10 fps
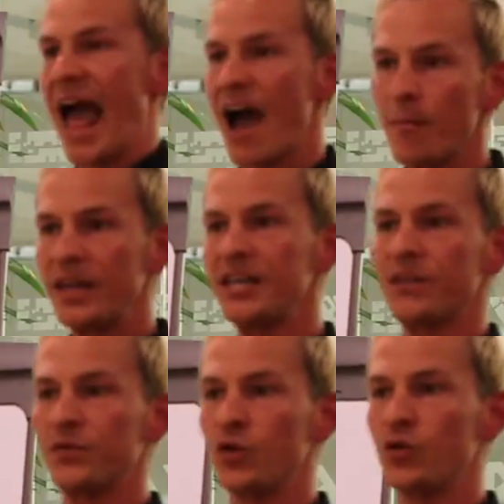how many
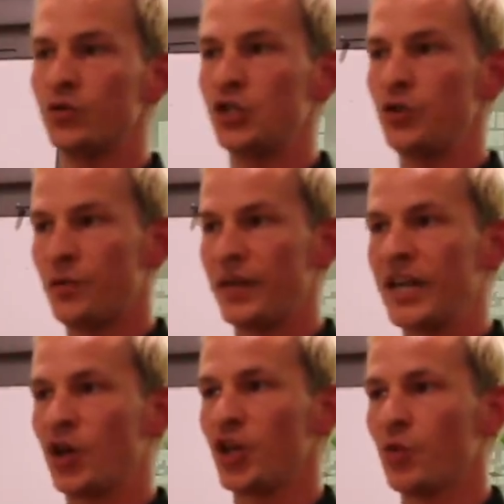of you do you
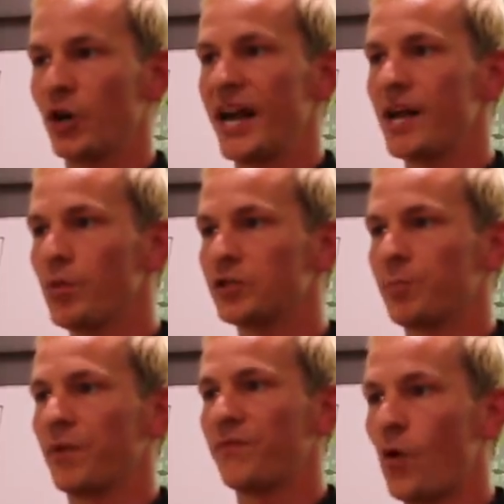think were able to
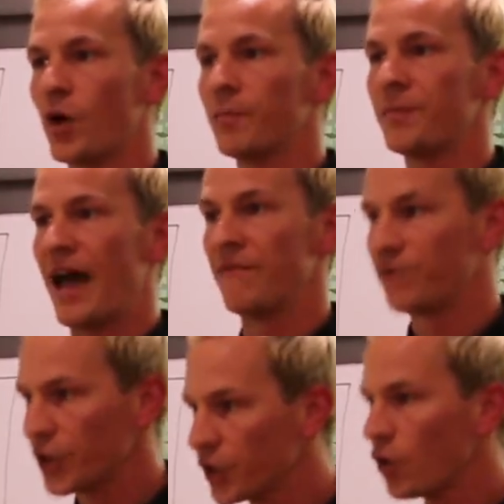perform that
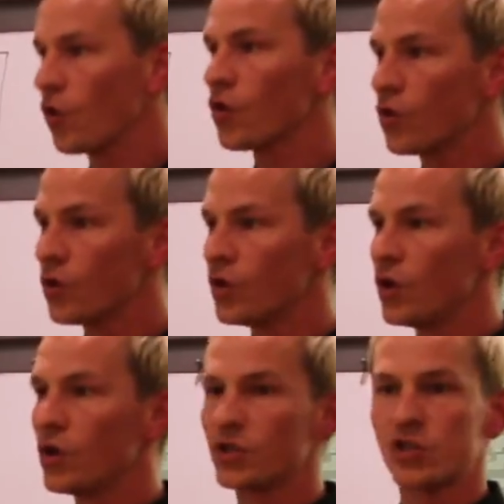vertical
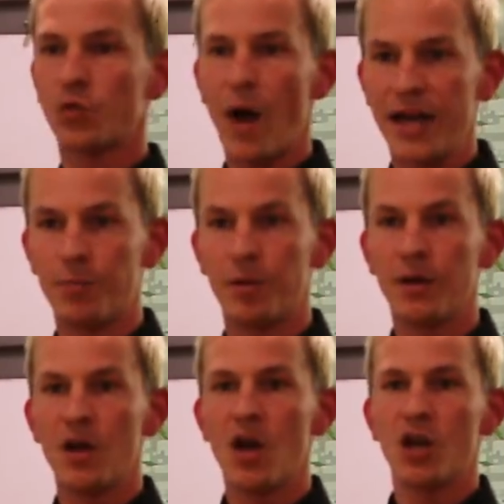swipe
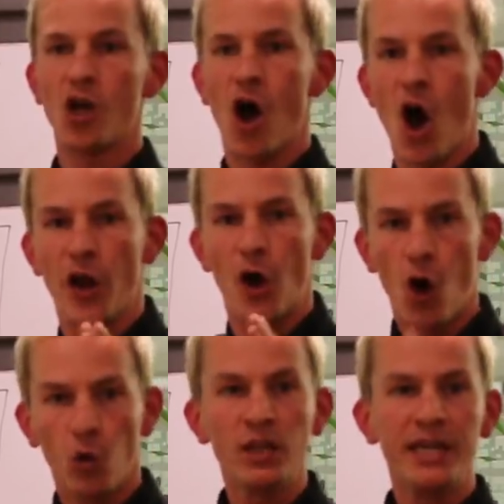on
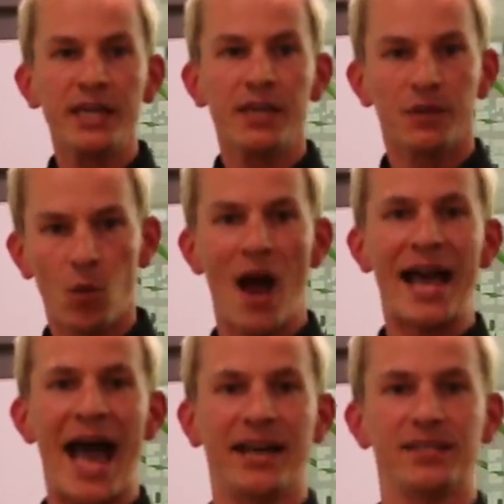only the Y
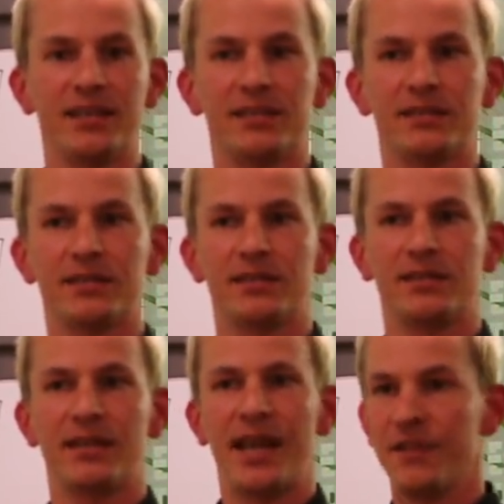axis?
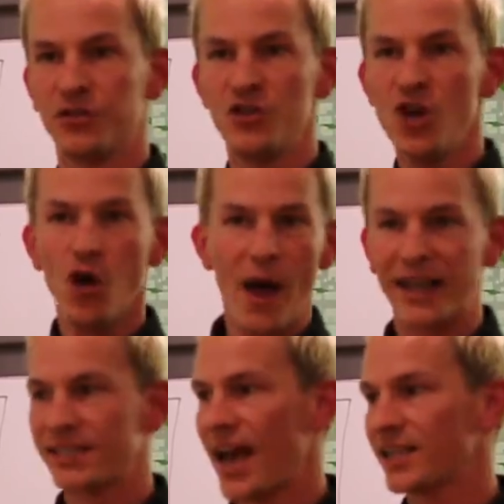And there's no
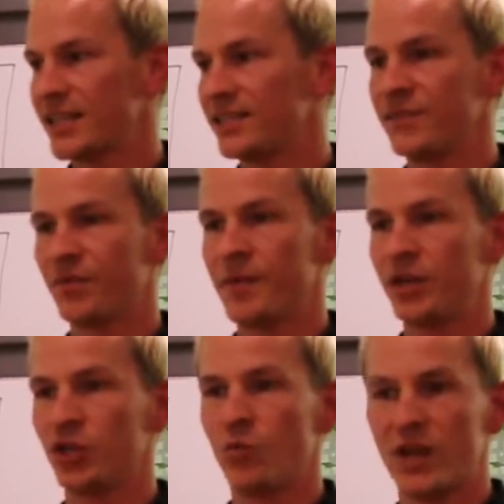X-axis
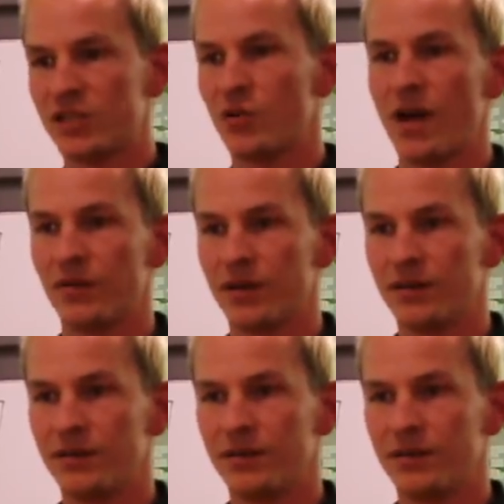information whatsoever.